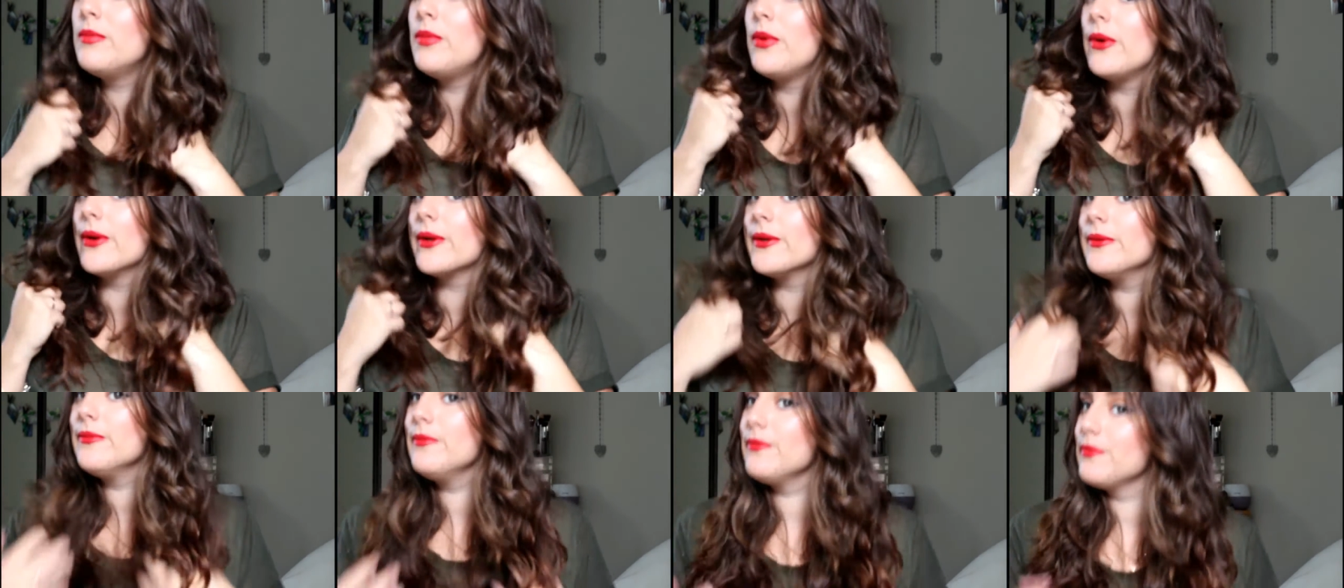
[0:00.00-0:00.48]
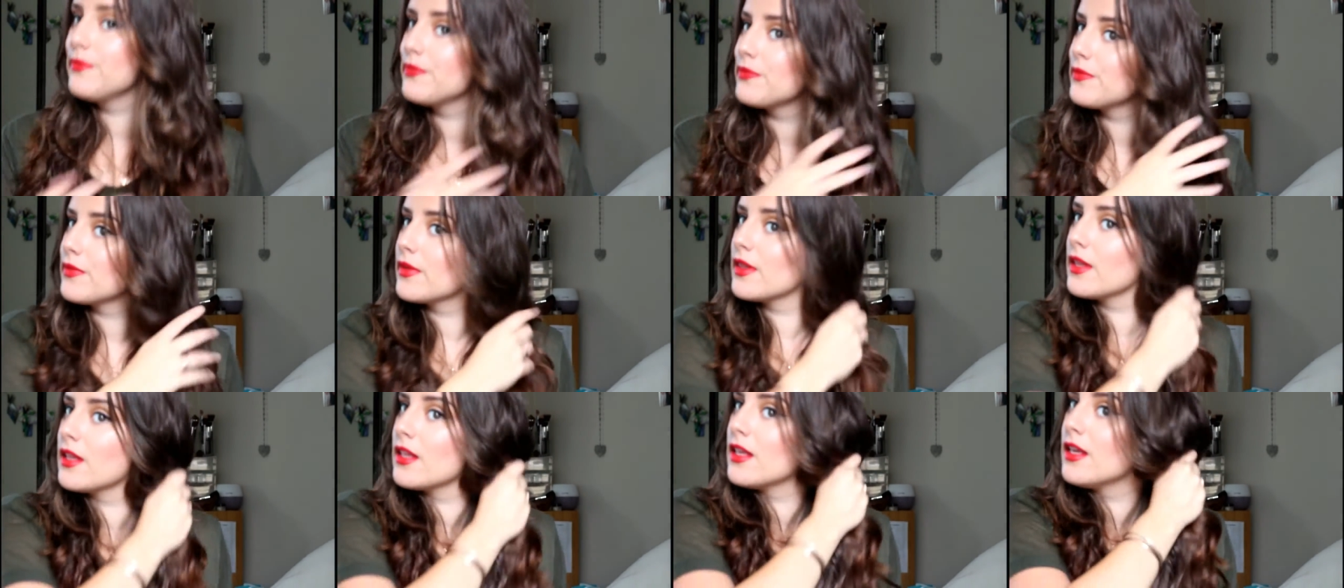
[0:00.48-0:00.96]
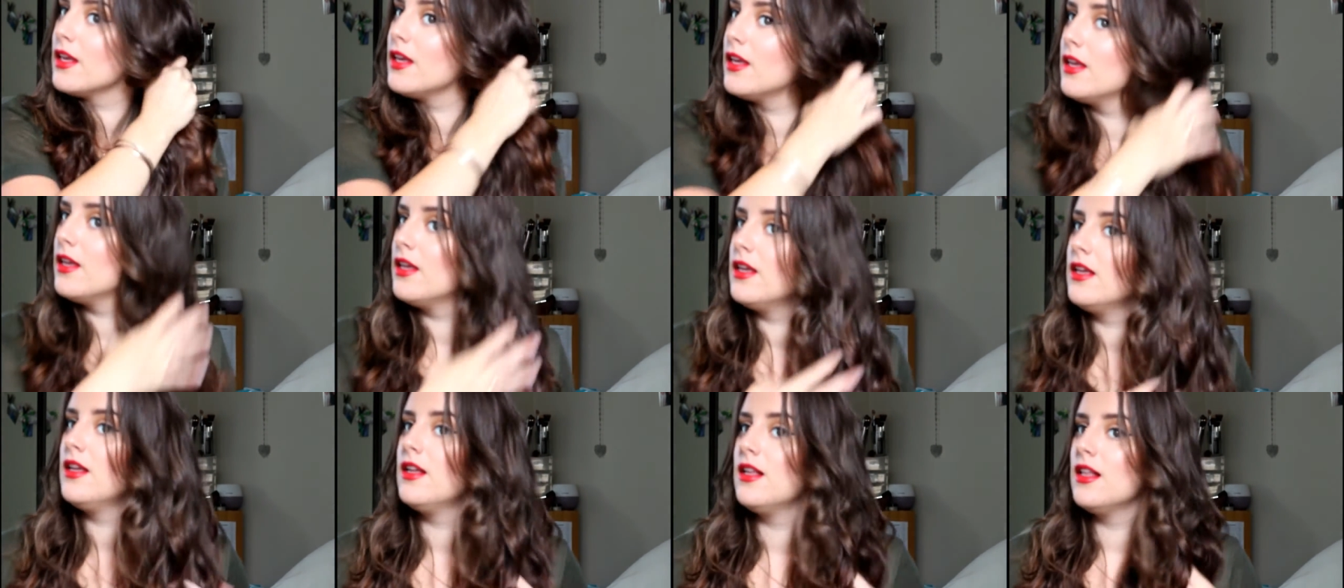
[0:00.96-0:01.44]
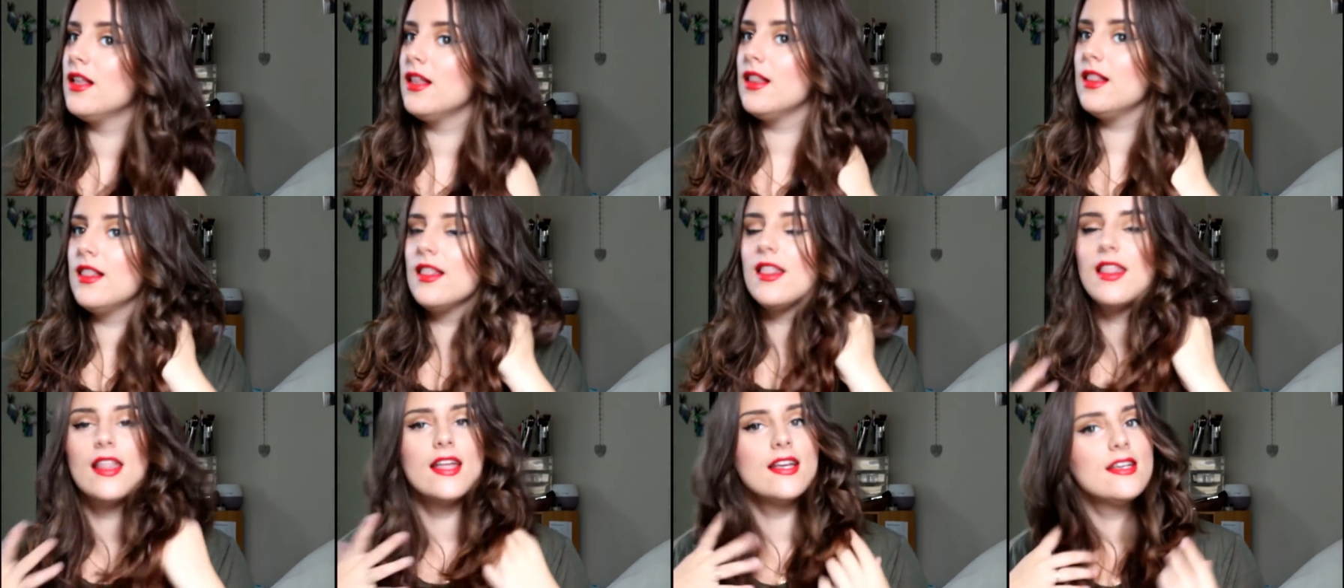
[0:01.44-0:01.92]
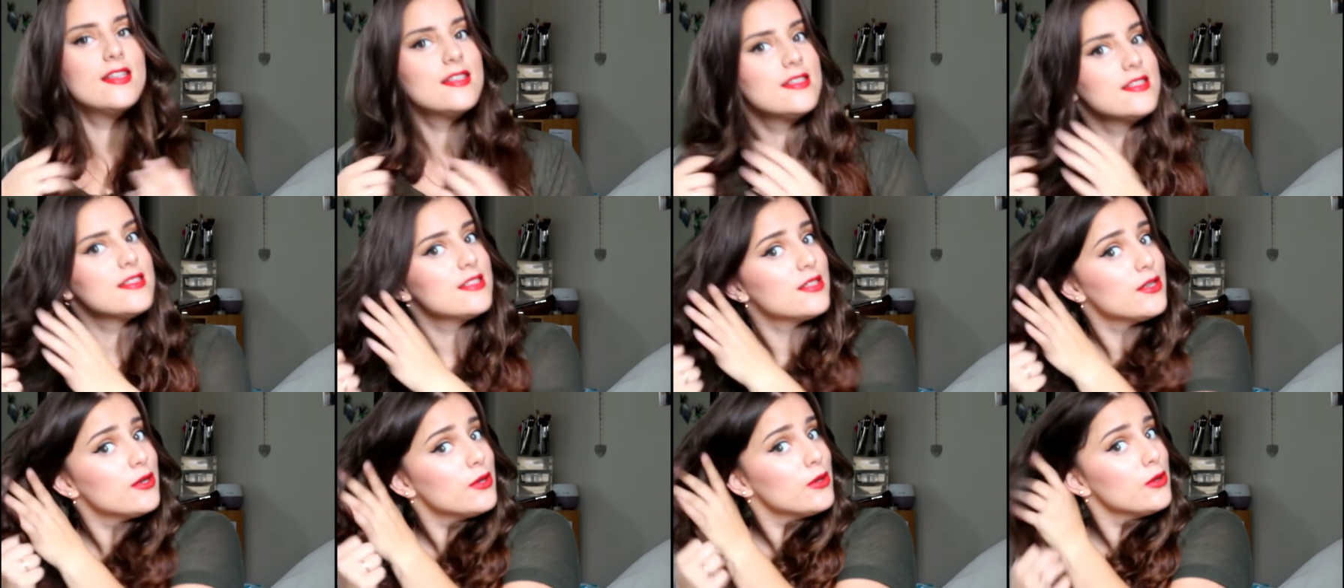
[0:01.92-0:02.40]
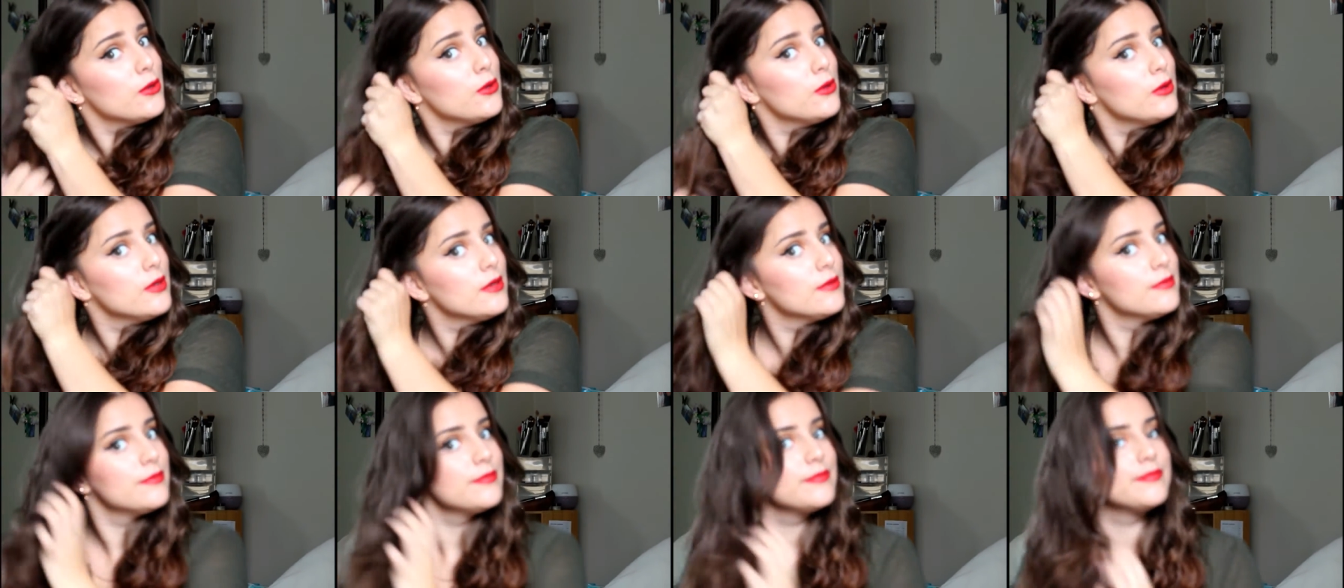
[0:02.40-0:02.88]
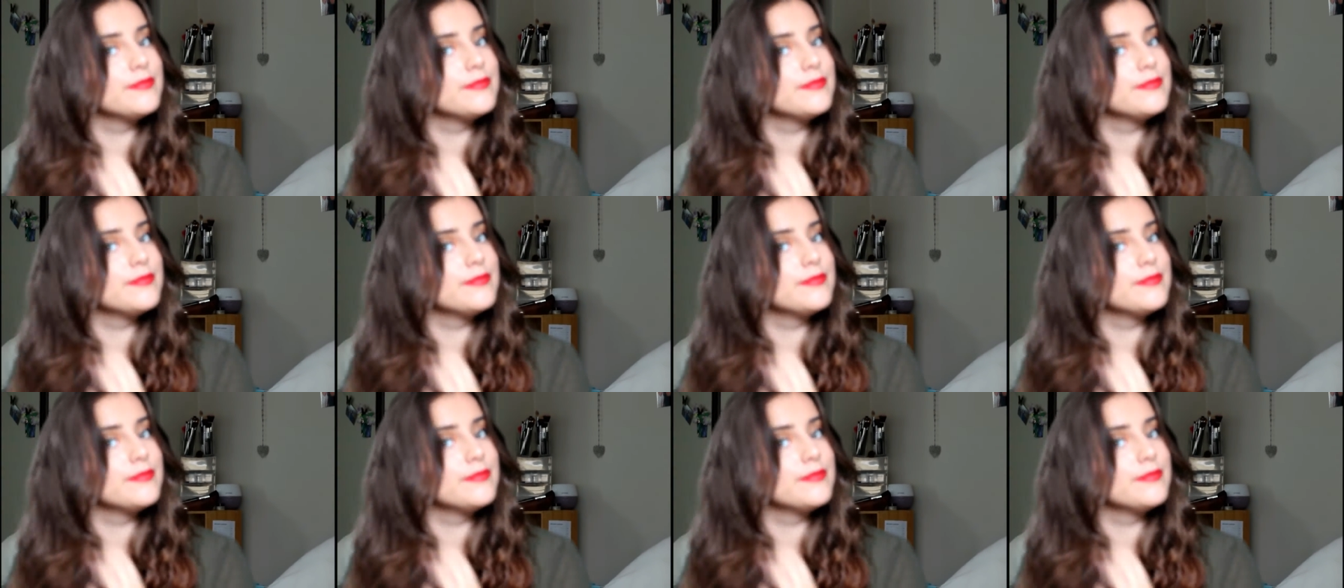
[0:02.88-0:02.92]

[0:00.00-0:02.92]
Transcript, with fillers: bottom. Like so.